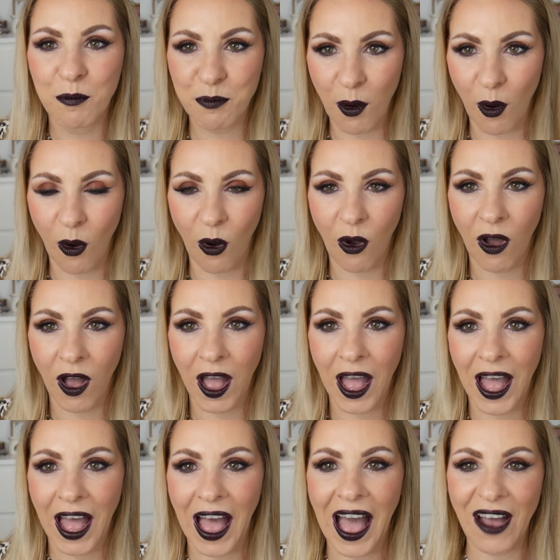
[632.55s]
but
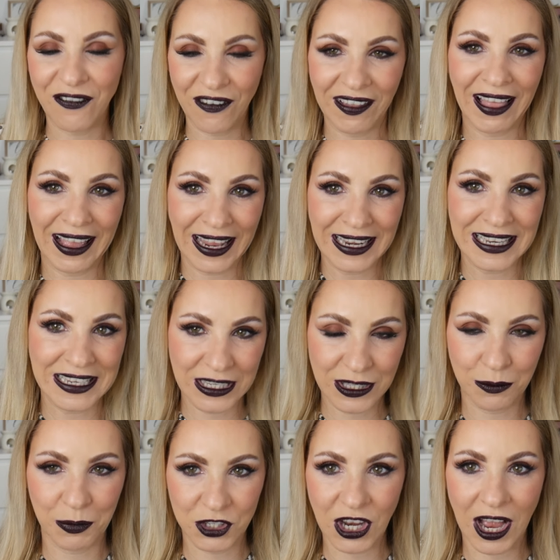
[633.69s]
I felt like I needed
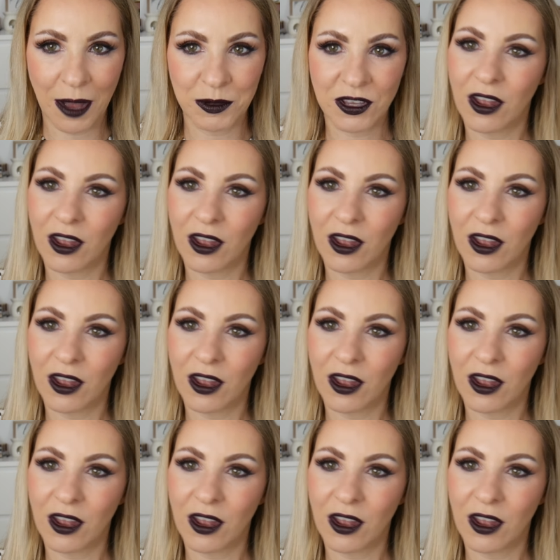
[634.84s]
some pyjamas